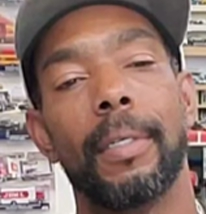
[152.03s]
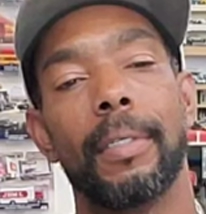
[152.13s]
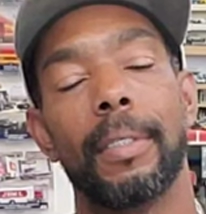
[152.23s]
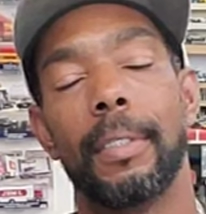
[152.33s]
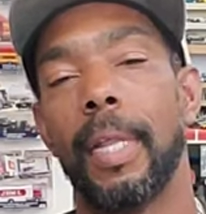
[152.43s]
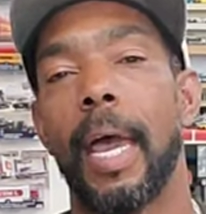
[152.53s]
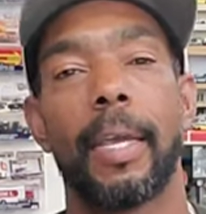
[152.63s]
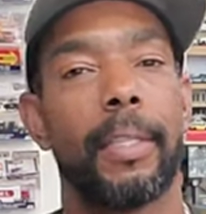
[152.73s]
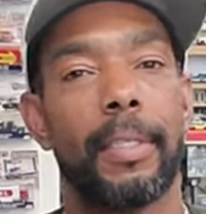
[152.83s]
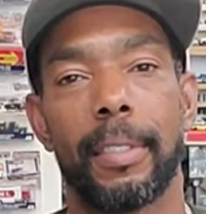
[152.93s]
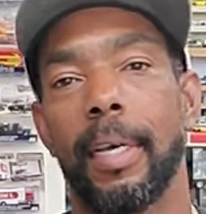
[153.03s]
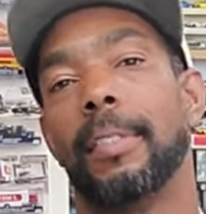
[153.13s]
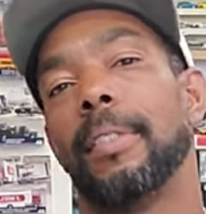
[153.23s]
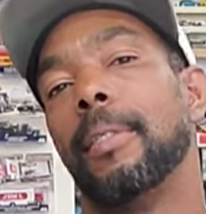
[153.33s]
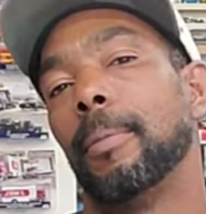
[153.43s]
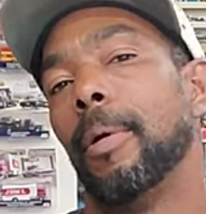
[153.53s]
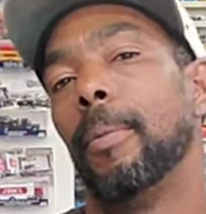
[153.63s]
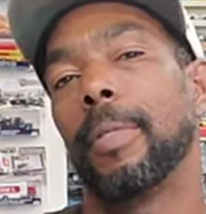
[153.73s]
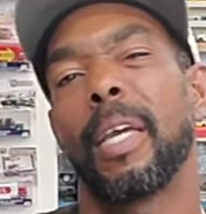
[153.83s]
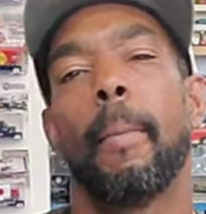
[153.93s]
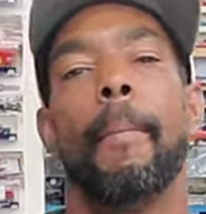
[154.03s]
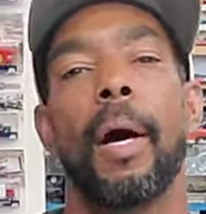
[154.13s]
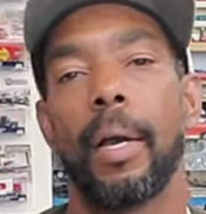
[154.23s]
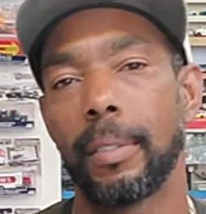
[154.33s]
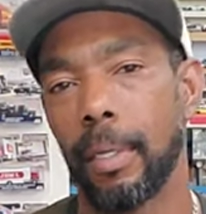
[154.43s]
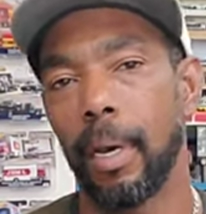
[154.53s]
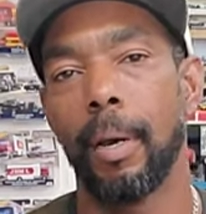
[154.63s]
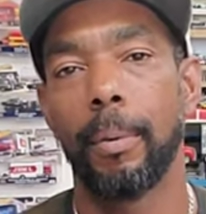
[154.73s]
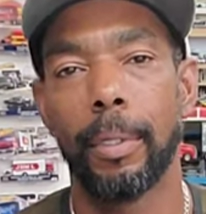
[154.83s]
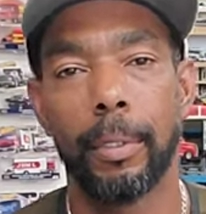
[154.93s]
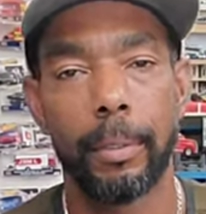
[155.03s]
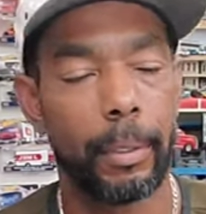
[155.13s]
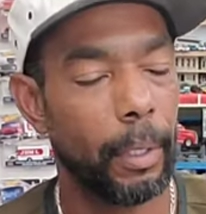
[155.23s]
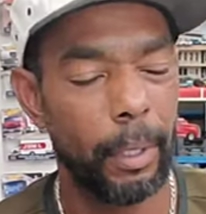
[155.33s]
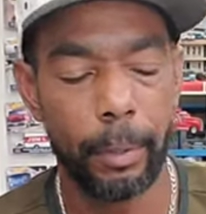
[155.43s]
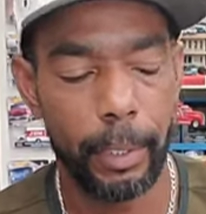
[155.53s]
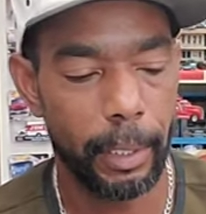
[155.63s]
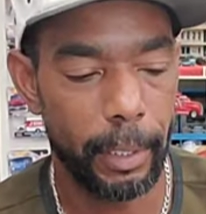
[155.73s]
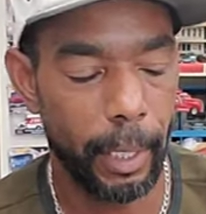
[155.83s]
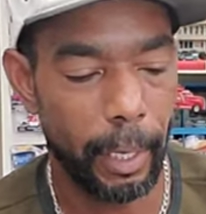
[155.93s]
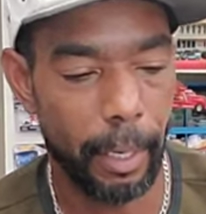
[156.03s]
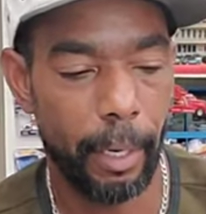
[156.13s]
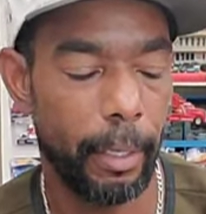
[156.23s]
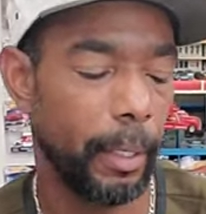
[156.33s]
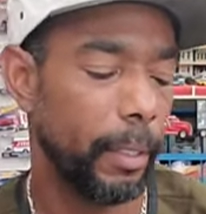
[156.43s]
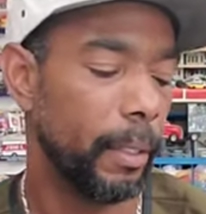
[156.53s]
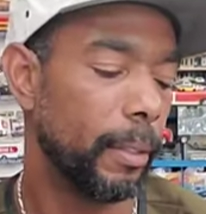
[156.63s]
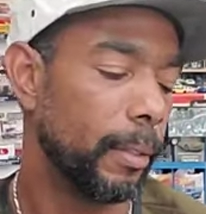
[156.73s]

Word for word: stack these guys. Send them home with like a box of Hot Wheels. Lucy's uncarded.